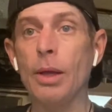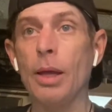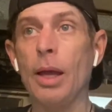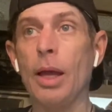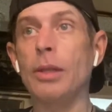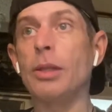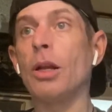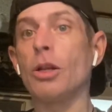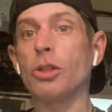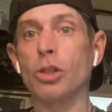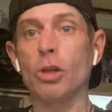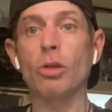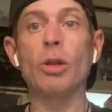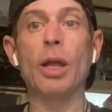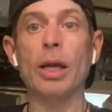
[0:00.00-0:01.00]
And then I'll show
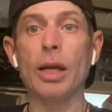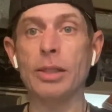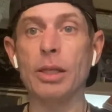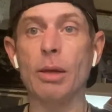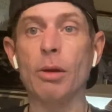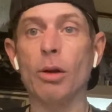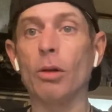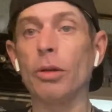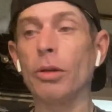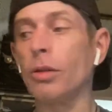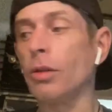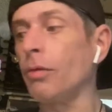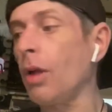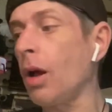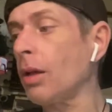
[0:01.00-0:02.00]
you, like I said earlier in
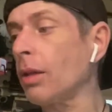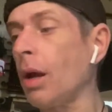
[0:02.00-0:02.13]
the vlog,